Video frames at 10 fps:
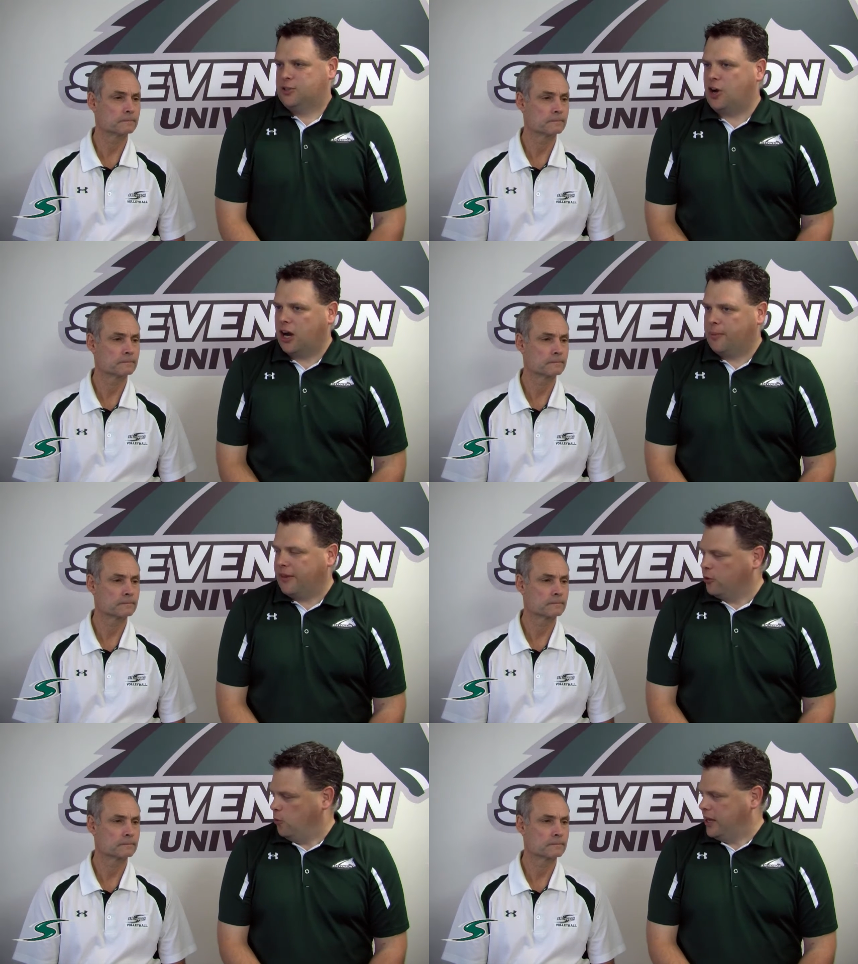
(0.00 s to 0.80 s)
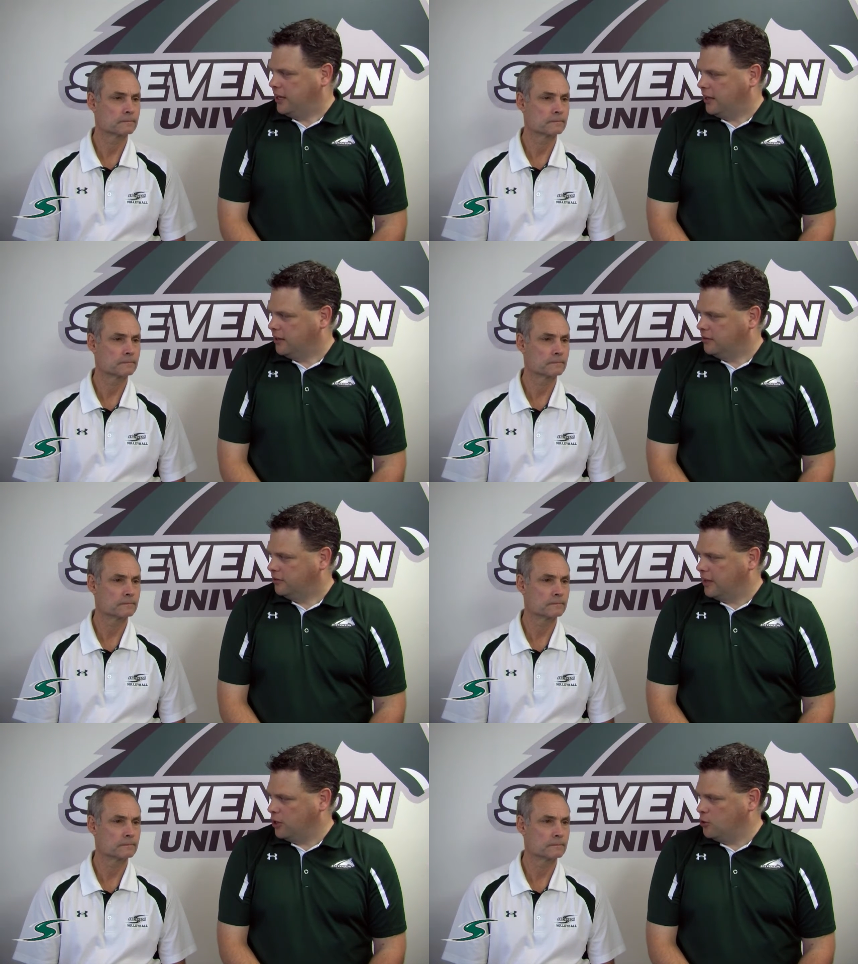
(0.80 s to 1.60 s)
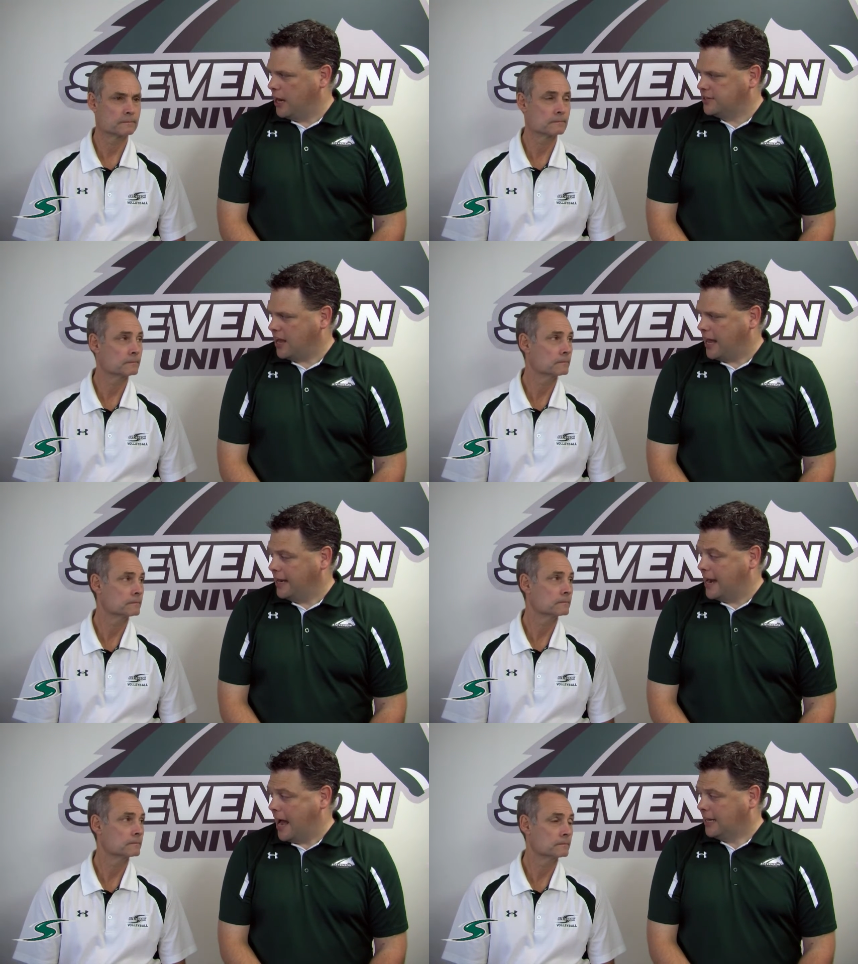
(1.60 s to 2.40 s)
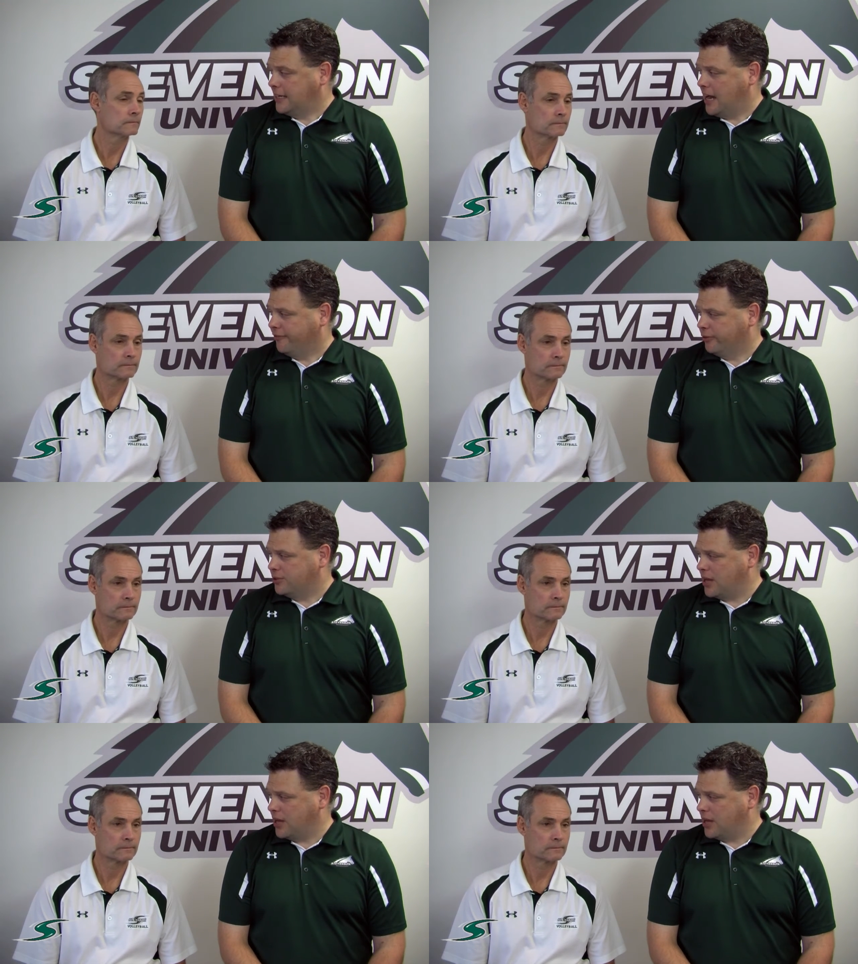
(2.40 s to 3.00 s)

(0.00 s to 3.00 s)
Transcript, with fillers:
Speaker 1: Talk about the weekend that you guys had in non conference